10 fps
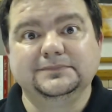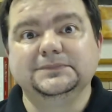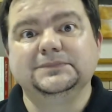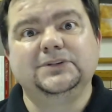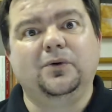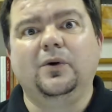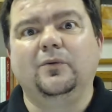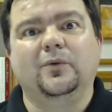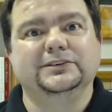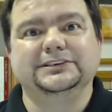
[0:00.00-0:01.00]
No
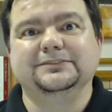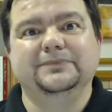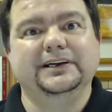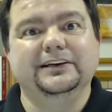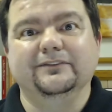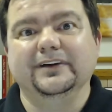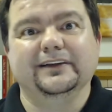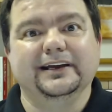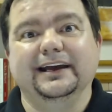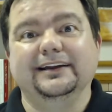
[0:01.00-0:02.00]
one wants to be
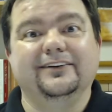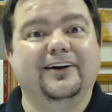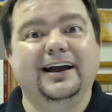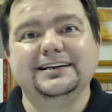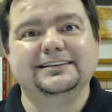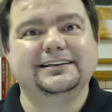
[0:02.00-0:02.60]
humiliated, right?